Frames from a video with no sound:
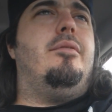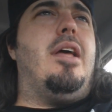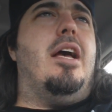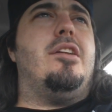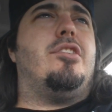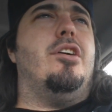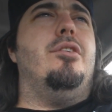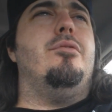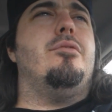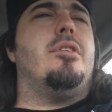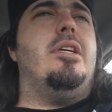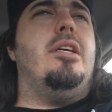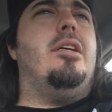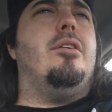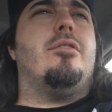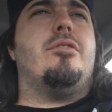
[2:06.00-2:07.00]
that
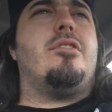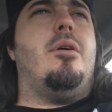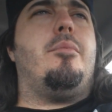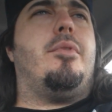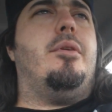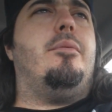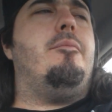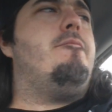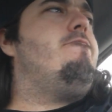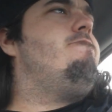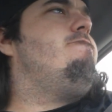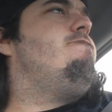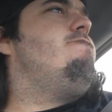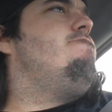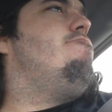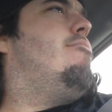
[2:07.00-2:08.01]
Tuesday or something.
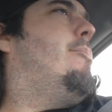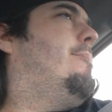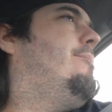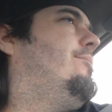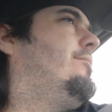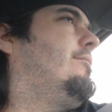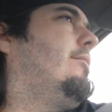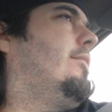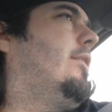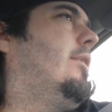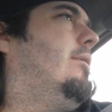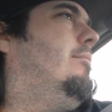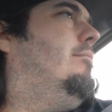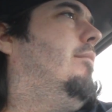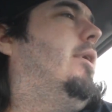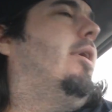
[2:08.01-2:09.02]

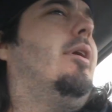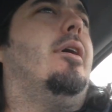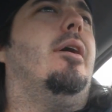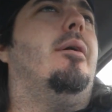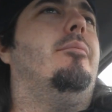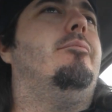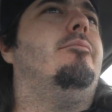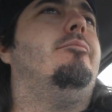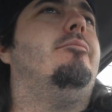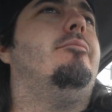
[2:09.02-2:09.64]
But um,